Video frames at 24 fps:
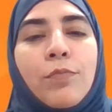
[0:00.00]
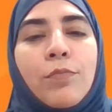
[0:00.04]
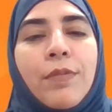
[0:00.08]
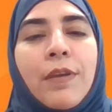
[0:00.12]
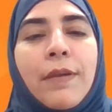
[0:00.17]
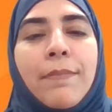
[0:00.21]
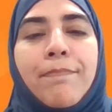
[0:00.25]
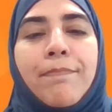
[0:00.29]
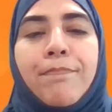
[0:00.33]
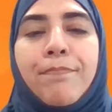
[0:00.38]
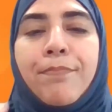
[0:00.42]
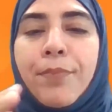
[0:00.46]
to
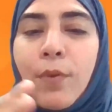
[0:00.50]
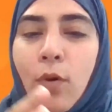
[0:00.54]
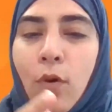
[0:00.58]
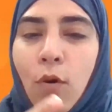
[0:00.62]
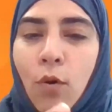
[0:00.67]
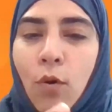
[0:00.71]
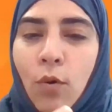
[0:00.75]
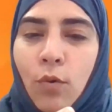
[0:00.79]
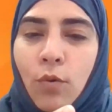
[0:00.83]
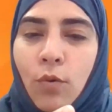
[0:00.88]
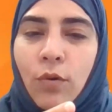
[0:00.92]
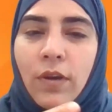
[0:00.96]
be
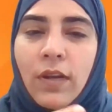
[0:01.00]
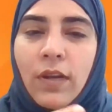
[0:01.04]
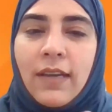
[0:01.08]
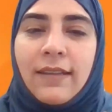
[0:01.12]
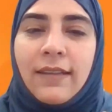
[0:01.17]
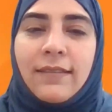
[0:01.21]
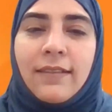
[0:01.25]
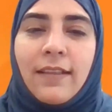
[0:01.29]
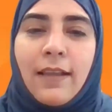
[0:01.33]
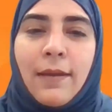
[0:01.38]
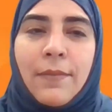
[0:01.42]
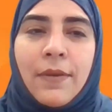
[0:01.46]
pro
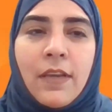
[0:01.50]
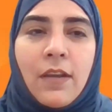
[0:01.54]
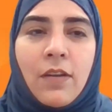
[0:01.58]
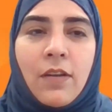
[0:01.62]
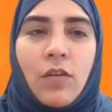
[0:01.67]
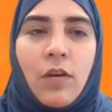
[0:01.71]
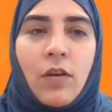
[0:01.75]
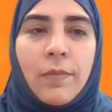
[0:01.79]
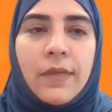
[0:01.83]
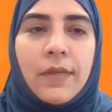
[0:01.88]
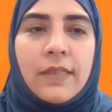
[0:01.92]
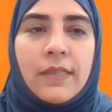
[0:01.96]
Islamic
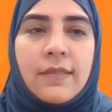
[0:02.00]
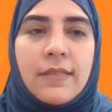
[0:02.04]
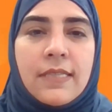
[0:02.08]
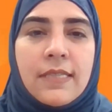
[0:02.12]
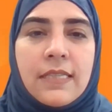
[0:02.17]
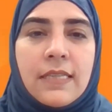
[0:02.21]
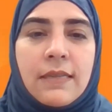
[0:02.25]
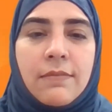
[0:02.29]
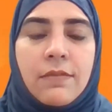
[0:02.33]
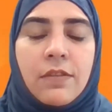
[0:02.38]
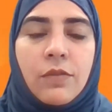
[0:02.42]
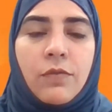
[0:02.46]
economic
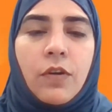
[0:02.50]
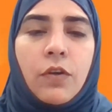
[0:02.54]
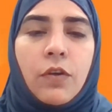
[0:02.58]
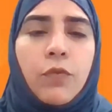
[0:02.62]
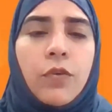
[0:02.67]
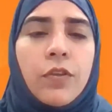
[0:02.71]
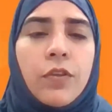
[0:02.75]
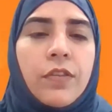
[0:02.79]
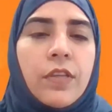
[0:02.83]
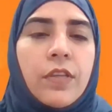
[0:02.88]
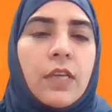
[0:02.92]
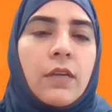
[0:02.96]
system. So what
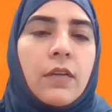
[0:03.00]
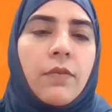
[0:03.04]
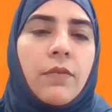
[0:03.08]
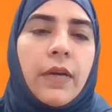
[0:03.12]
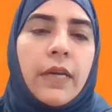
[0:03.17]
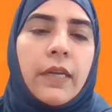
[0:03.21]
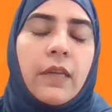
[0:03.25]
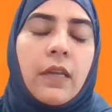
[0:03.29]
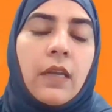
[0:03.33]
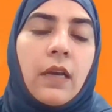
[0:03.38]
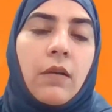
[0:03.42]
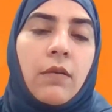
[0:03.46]
we see
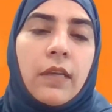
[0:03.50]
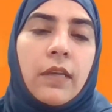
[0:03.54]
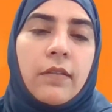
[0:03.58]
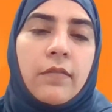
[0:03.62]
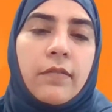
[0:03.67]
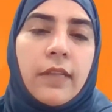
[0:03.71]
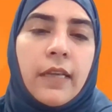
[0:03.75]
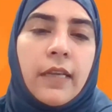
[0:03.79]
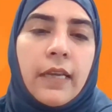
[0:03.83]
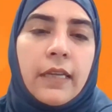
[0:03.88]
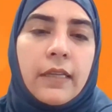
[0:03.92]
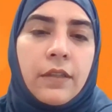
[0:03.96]
right now
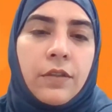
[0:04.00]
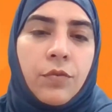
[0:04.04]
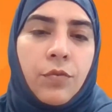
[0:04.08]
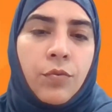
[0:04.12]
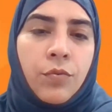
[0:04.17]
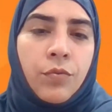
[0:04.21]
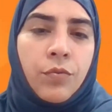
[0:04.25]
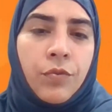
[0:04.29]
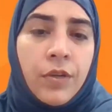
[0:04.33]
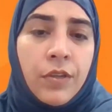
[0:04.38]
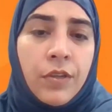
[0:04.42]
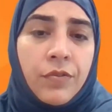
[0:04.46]
is that
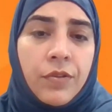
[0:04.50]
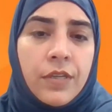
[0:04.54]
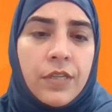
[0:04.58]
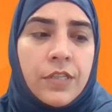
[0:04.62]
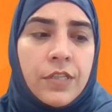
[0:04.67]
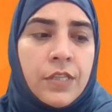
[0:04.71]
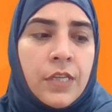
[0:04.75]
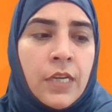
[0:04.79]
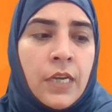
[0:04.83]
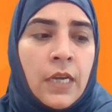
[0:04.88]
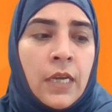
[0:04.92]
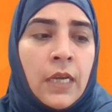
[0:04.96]
through
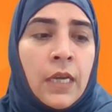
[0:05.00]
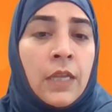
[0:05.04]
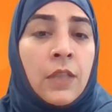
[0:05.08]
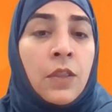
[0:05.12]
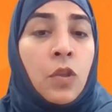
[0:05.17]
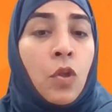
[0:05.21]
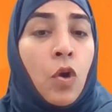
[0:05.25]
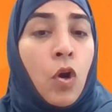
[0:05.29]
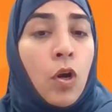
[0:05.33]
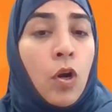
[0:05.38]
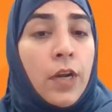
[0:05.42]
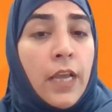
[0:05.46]
research,
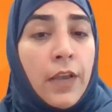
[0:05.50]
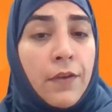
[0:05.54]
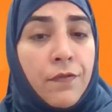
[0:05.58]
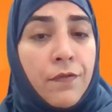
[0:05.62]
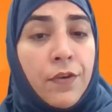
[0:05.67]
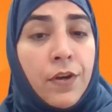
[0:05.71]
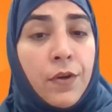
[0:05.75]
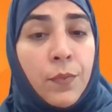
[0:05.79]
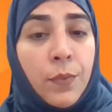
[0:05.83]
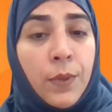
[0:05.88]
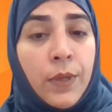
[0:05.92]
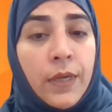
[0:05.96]
not
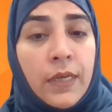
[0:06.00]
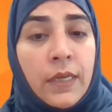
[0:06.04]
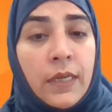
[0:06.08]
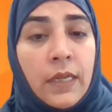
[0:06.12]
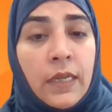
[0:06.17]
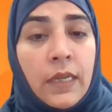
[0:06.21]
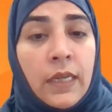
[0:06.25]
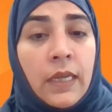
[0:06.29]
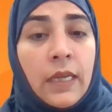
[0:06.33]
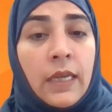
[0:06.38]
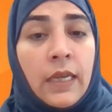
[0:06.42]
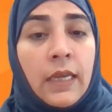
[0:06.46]
everyone
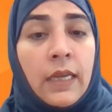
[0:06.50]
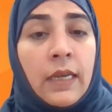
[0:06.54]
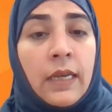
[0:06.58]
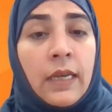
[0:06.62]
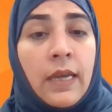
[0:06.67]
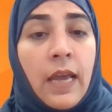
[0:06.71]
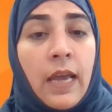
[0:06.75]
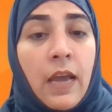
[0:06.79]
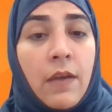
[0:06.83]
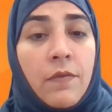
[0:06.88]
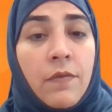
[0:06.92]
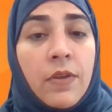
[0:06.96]

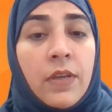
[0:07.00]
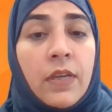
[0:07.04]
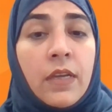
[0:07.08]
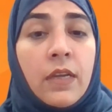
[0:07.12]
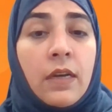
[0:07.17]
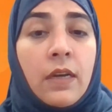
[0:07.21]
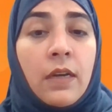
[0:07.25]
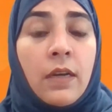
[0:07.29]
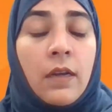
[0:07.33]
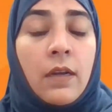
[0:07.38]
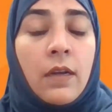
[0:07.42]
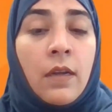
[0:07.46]
having
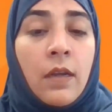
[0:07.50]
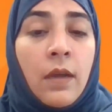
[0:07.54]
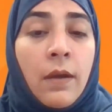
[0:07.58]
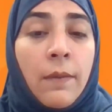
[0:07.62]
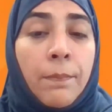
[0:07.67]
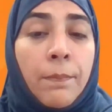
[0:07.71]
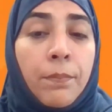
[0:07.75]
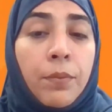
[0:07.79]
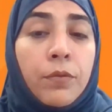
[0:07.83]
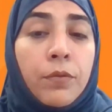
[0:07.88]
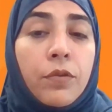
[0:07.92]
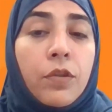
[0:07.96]
a
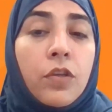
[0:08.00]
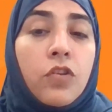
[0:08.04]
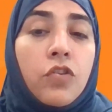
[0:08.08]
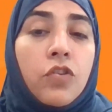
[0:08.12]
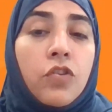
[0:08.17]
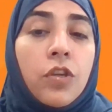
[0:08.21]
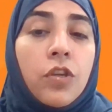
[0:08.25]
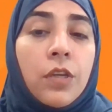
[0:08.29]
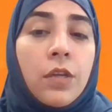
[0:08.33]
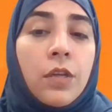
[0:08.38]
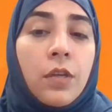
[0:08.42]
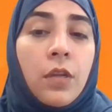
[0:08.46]

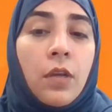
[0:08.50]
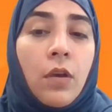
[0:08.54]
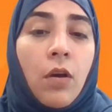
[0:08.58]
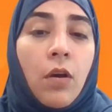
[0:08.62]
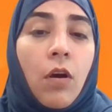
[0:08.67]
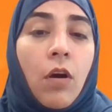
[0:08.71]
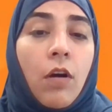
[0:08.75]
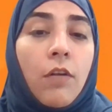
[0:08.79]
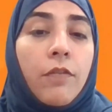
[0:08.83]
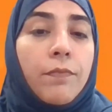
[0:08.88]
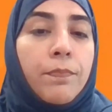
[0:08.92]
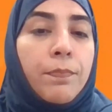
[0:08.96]
position
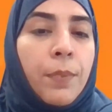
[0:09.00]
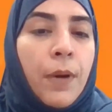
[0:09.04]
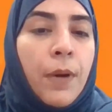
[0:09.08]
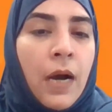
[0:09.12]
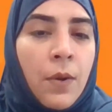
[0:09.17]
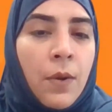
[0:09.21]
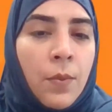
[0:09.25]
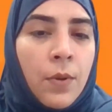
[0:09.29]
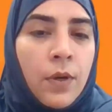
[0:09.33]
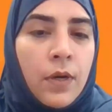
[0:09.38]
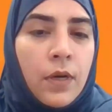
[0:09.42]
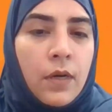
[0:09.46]
of
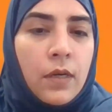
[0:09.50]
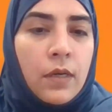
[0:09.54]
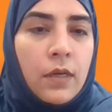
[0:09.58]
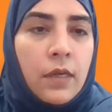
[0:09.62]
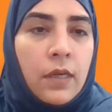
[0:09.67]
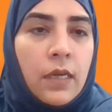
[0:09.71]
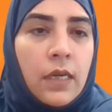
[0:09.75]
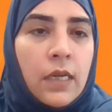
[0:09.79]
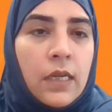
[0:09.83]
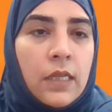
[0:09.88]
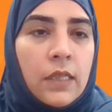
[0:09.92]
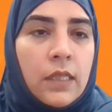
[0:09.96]
power
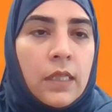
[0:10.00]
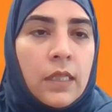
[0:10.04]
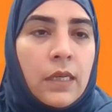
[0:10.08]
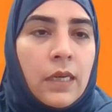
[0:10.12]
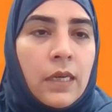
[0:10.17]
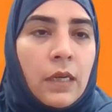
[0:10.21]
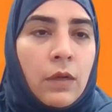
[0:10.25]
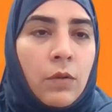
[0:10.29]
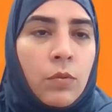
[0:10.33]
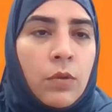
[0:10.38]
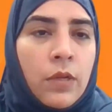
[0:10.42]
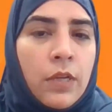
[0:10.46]
in the
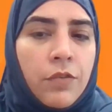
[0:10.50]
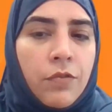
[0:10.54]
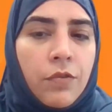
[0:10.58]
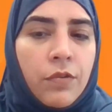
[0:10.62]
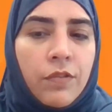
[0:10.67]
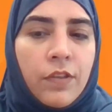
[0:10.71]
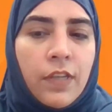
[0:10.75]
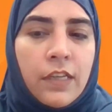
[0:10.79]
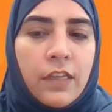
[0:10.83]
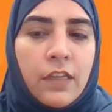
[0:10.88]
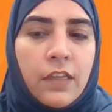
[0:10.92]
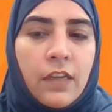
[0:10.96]
regulatory
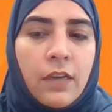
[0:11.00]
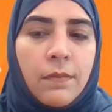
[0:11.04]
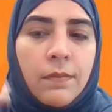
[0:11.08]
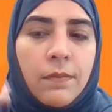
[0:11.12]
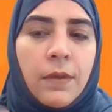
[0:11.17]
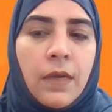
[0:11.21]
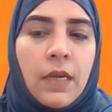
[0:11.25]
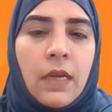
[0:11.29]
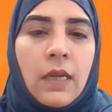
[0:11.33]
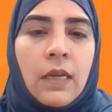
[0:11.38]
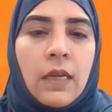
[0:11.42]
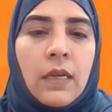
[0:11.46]
setup
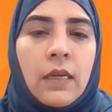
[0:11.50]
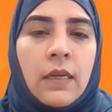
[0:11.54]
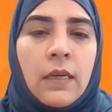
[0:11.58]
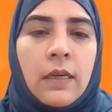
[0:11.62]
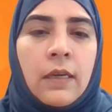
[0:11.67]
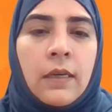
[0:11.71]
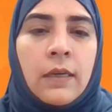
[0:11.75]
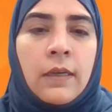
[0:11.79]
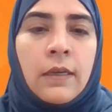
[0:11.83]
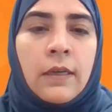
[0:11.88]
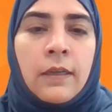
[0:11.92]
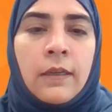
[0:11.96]

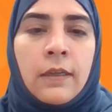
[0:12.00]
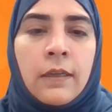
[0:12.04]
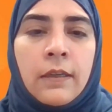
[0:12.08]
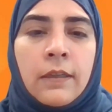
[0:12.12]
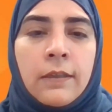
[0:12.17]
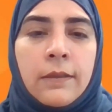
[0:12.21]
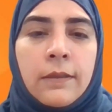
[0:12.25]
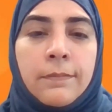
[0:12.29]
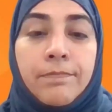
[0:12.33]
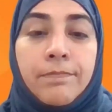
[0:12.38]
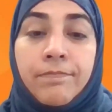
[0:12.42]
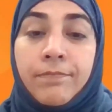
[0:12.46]

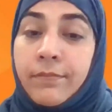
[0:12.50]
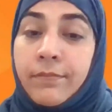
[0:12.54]
uh,